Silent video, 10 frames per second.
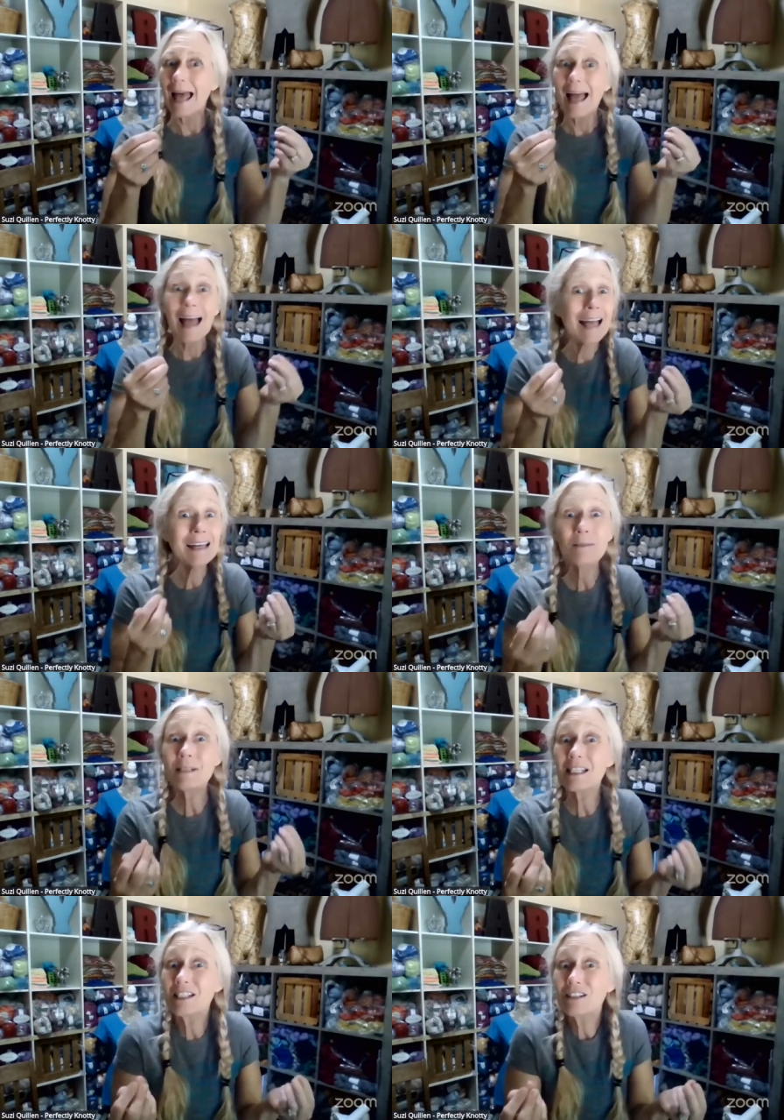And I'm
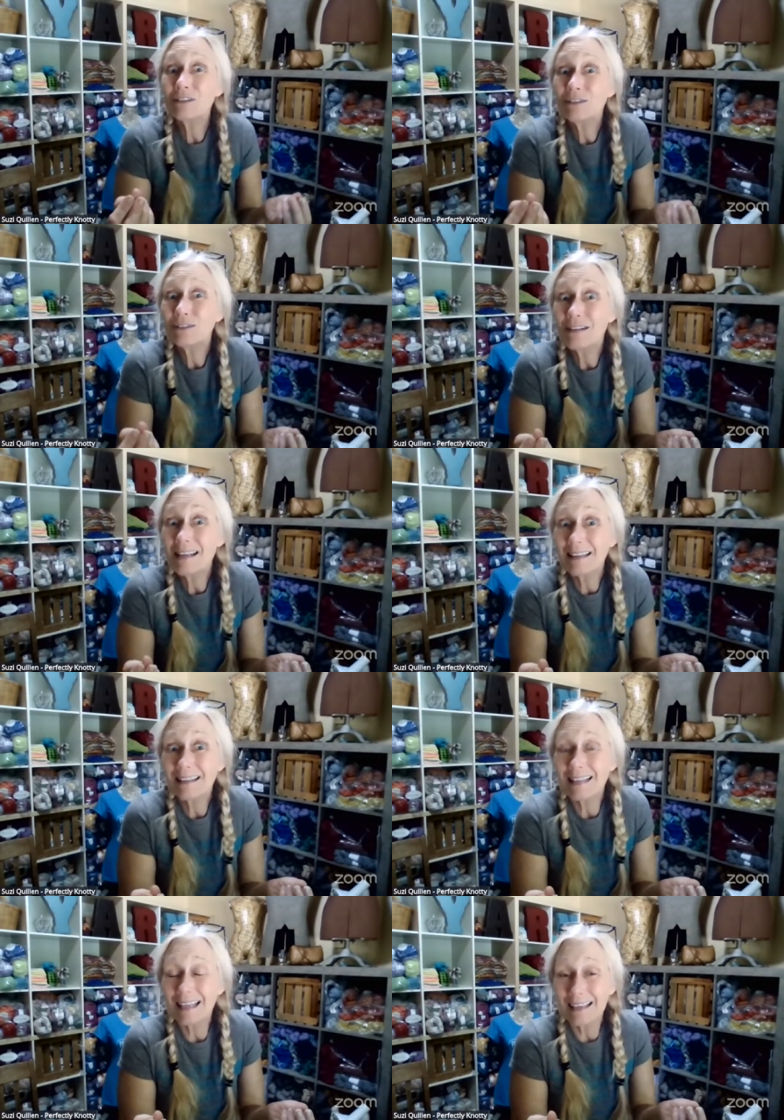still learning
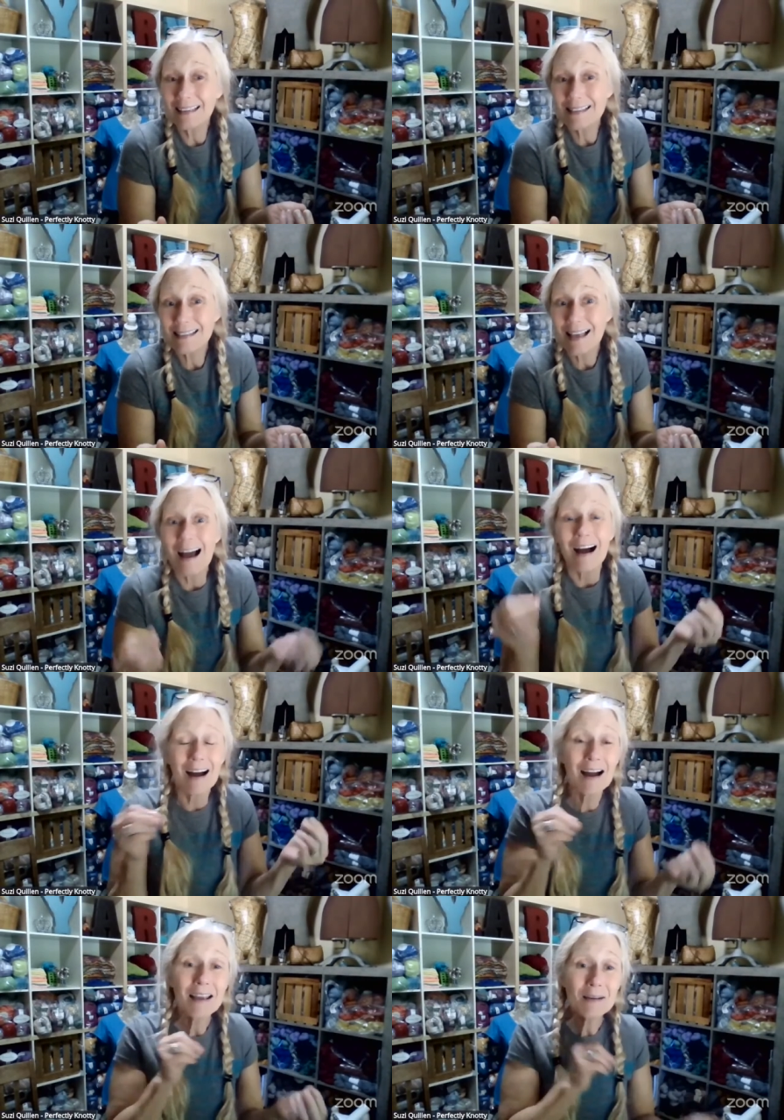things.
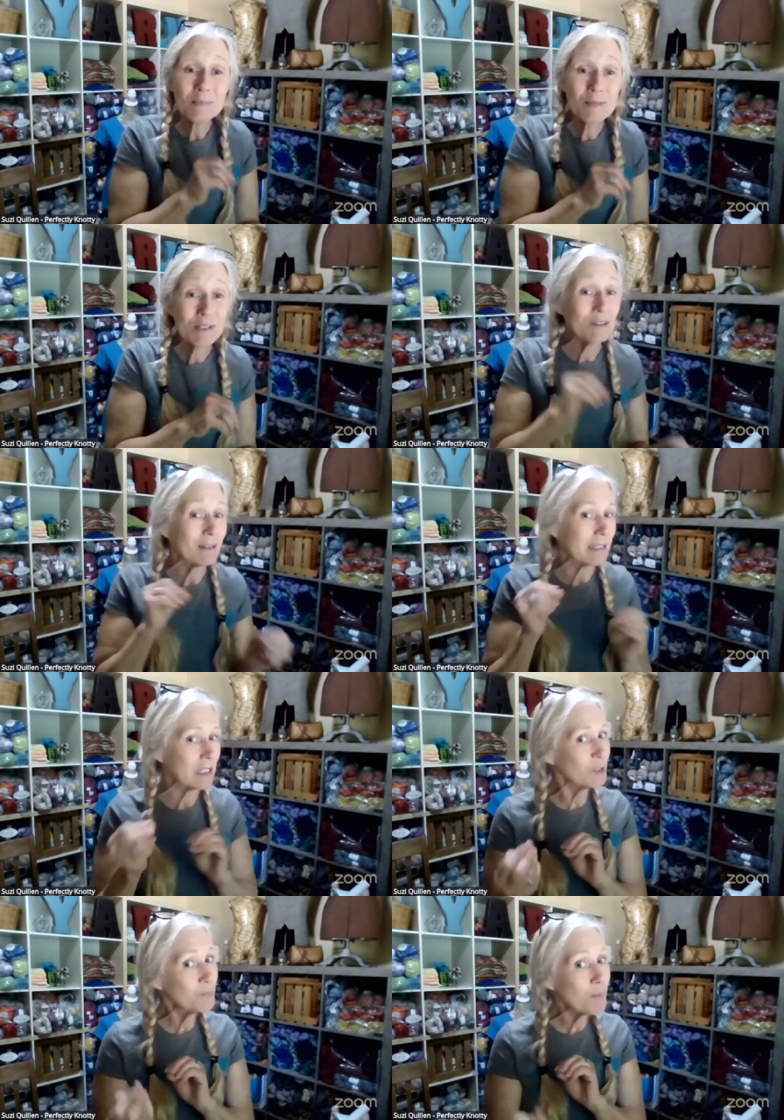I am still
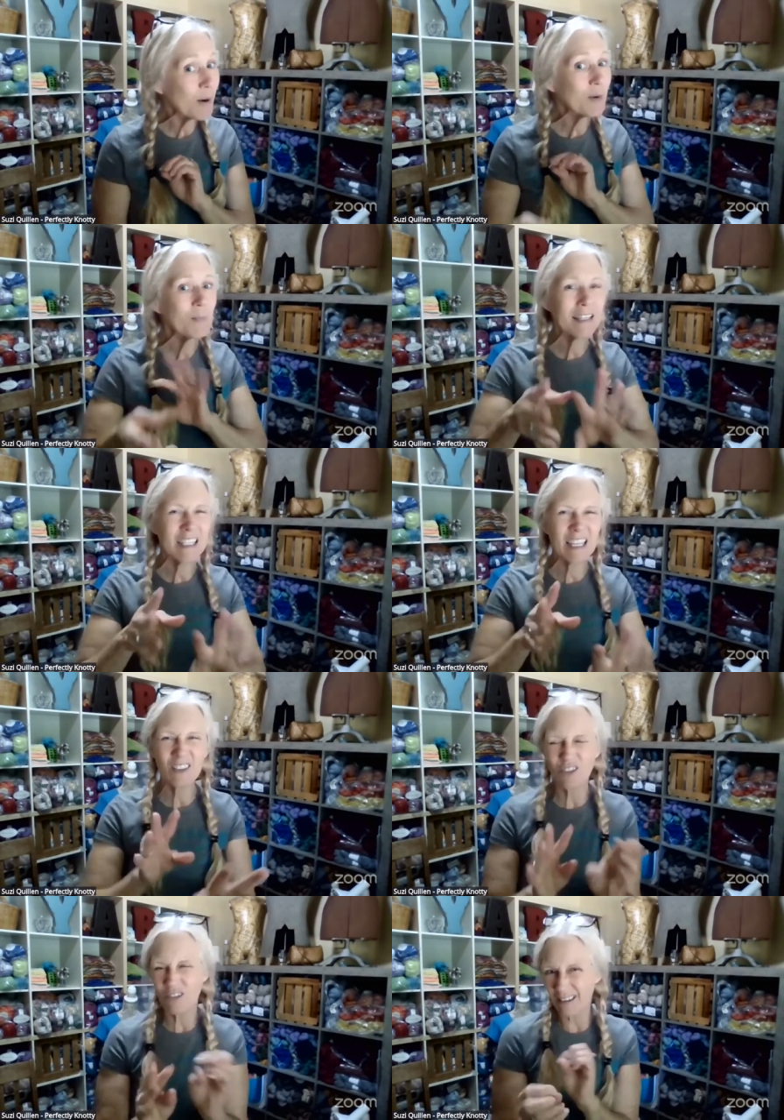experimenting,
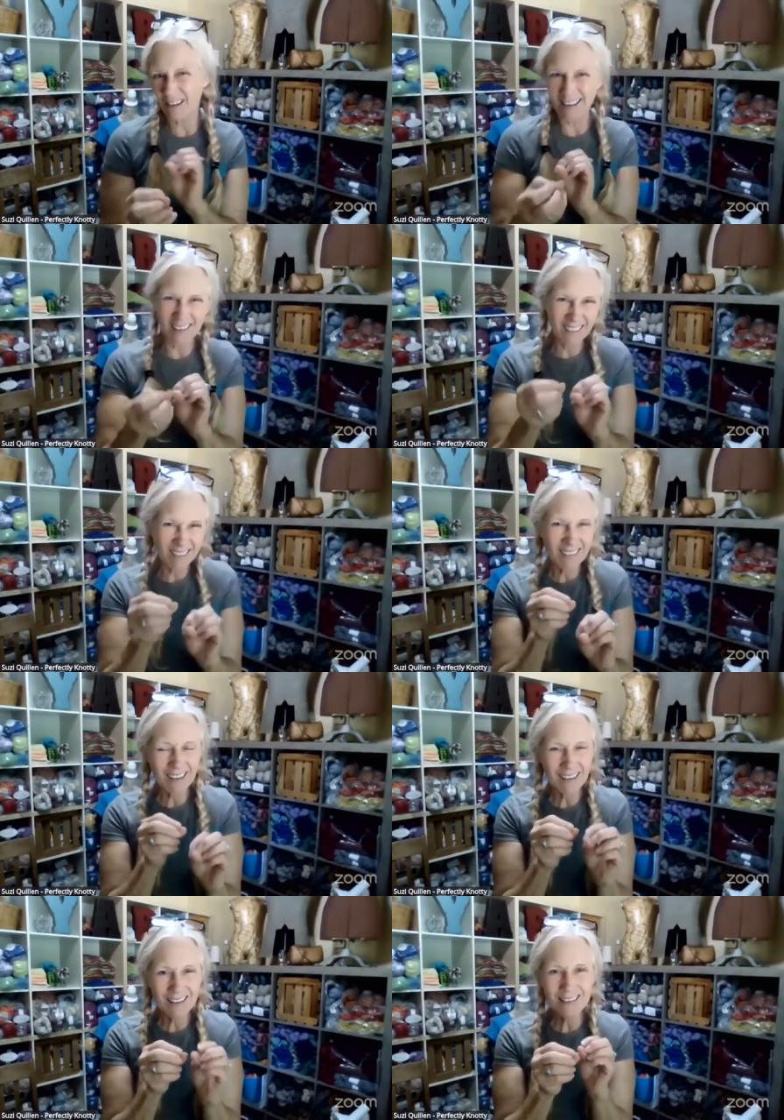trying
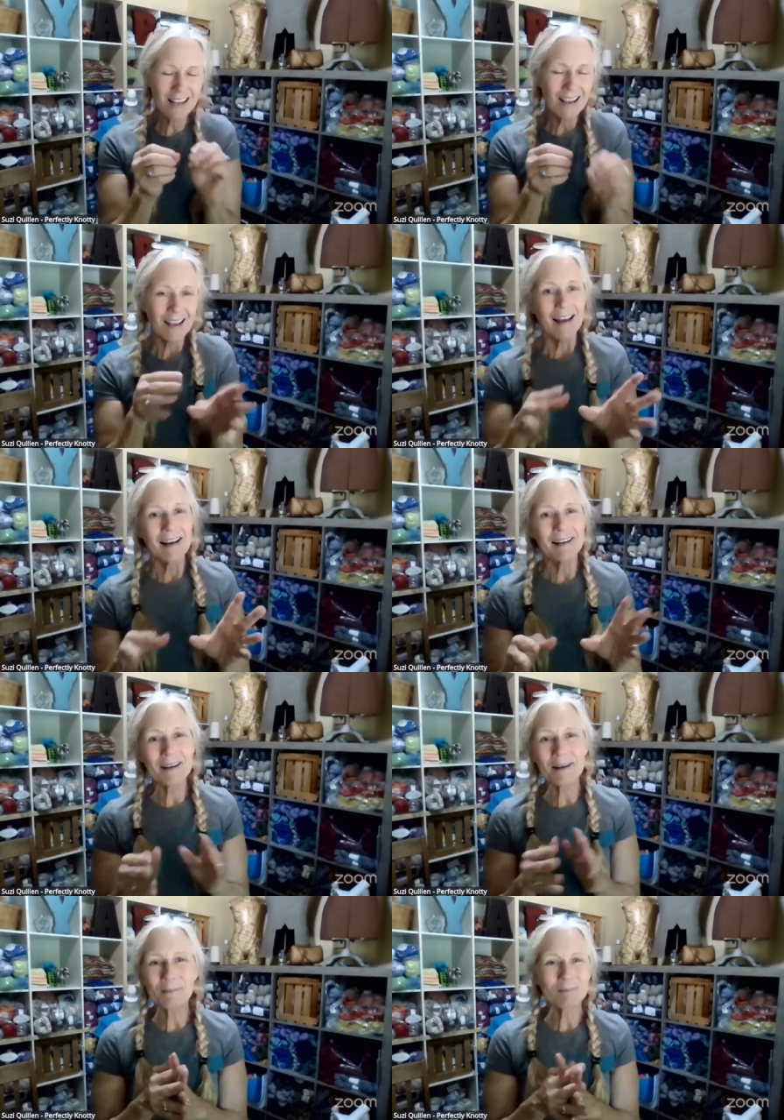things,
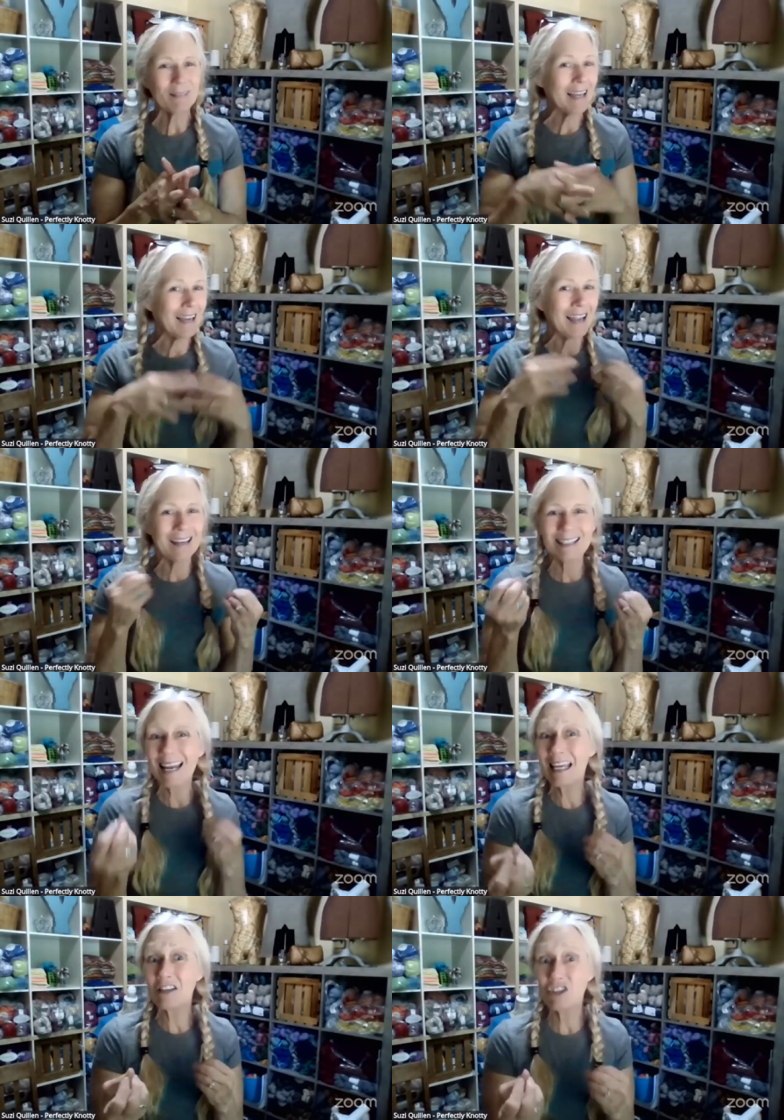and
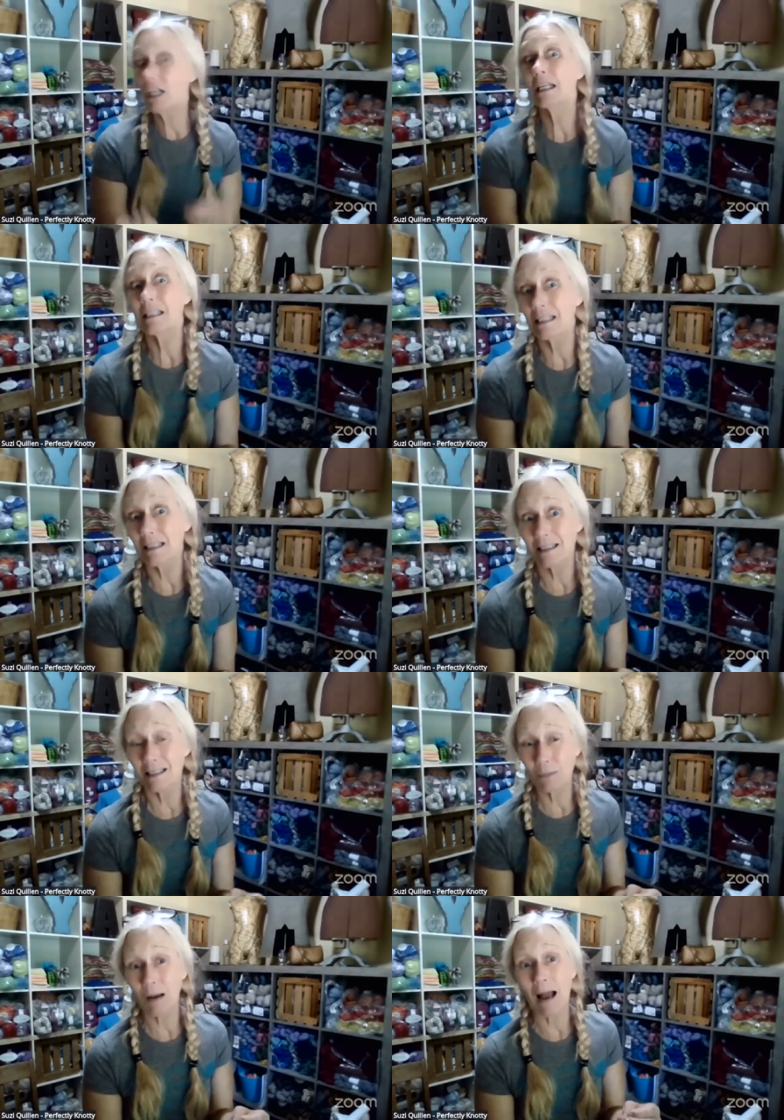taking chances.
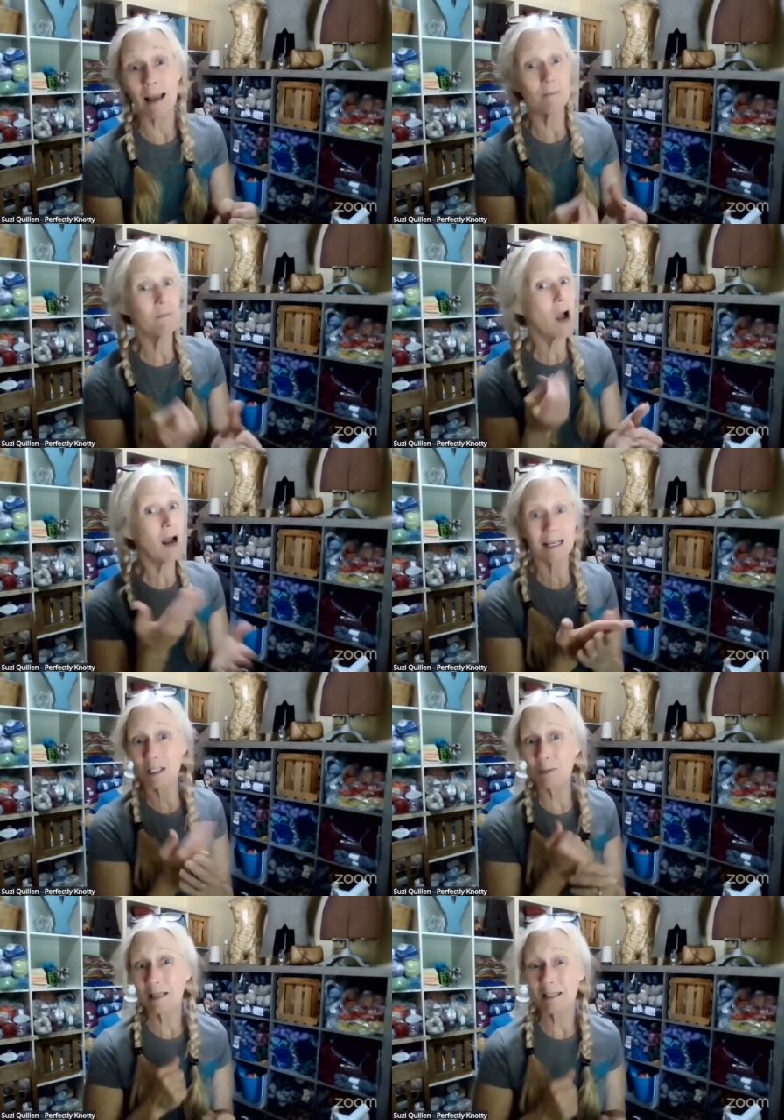So I'm not
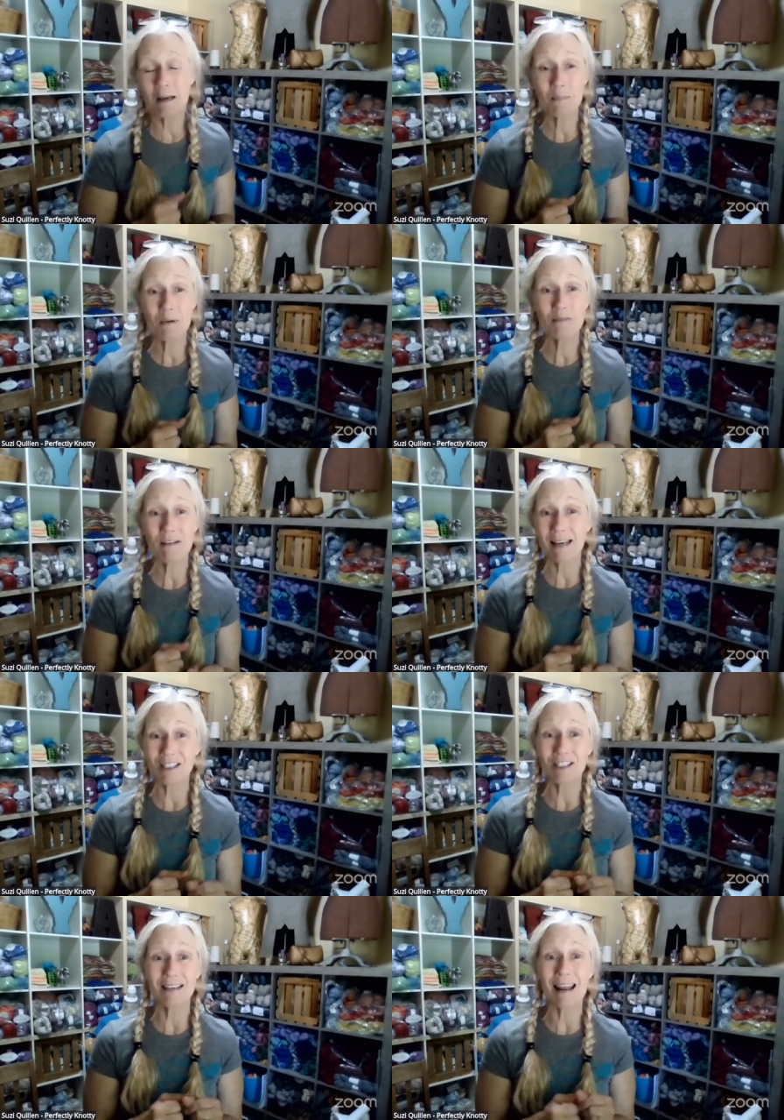expecting perfection